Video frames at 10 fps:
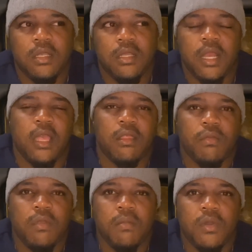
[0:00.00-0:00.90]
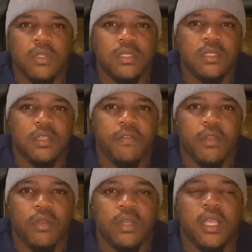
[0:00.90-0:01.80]
like 3 months. If
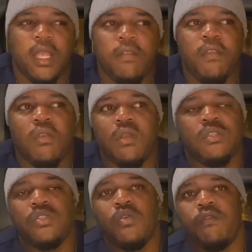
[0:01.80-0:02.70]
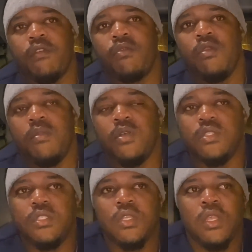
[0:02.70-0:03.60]
you're out of school for 3
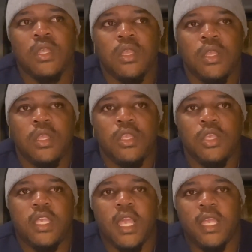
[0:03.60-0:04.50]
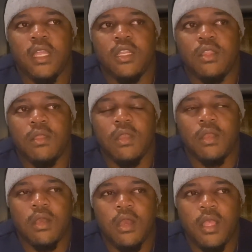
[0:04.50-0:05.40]
months, you can't get the
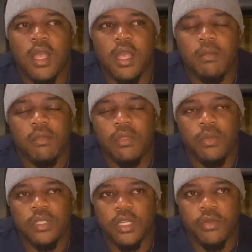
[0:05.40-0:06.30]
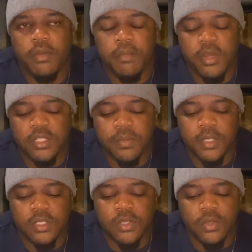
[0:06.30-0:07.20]
tuition
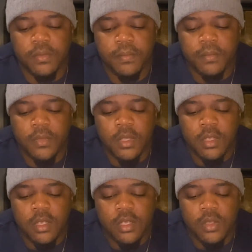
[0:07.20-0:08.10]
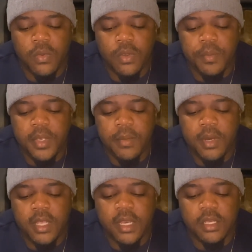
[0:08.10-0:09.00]
reimbursement. So you won't be able
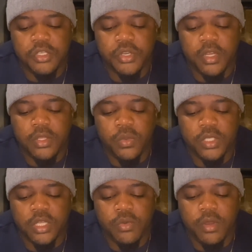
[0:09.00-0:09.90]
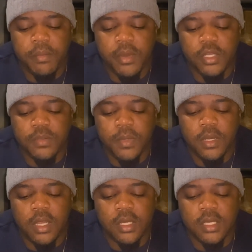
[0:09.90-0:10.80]
to get the tuition reimbursement
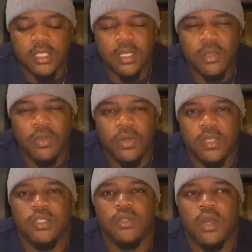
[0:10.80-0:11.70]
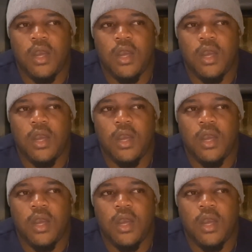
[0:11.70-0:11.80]
on this account because you